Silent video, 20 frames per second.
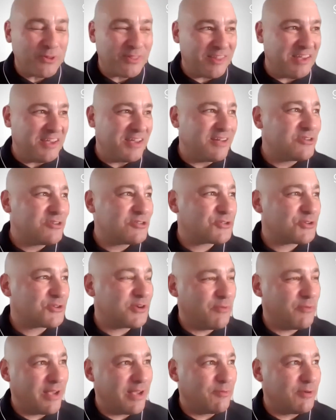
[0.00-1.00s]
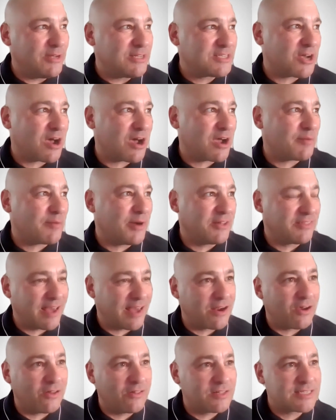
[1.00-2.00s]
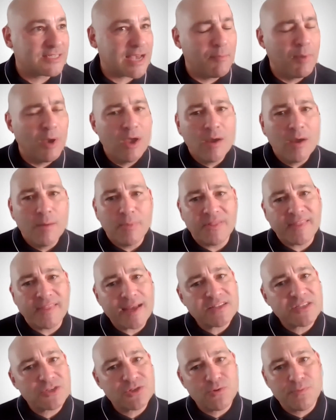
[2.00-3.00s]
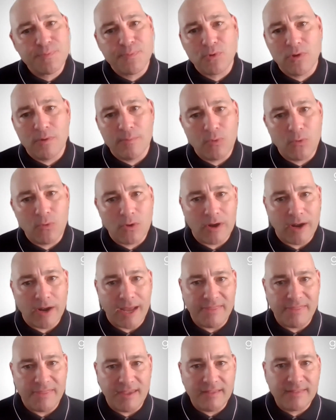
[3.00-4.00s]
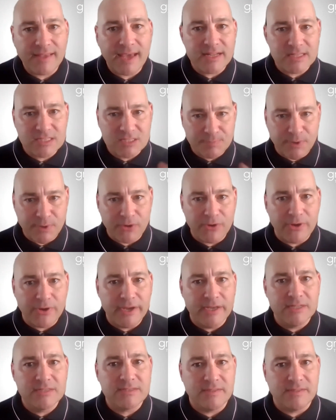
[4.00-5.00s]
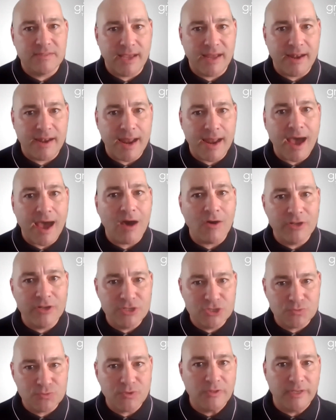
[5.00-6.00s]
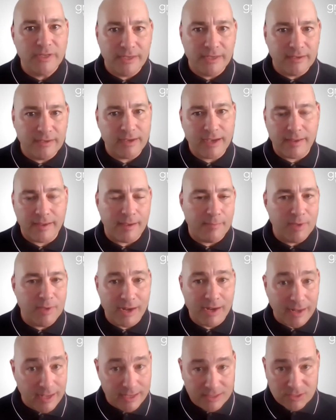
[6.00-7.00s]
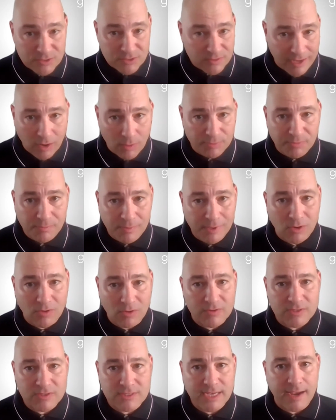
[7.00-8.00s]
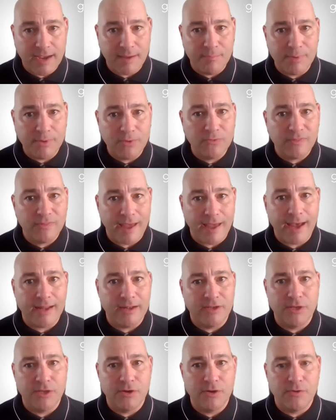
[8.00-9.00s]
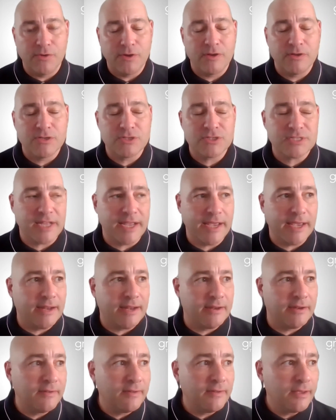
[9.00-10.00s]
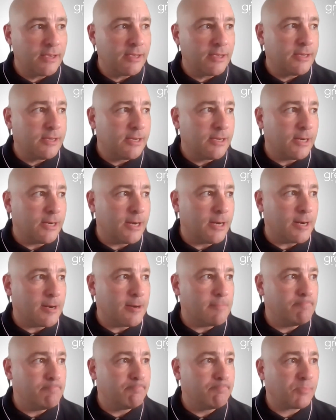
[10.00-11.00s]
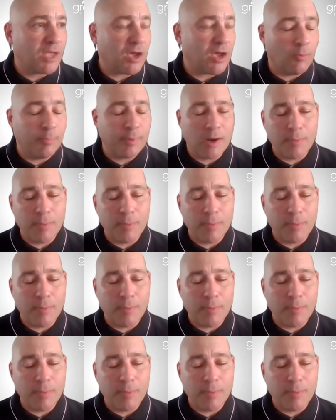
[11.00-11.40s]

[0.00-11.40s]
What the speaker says: the industry, we talk about that all the time, but that's super important. I think that experience and that knowledge really, it's helped me over time build that, and understand and help our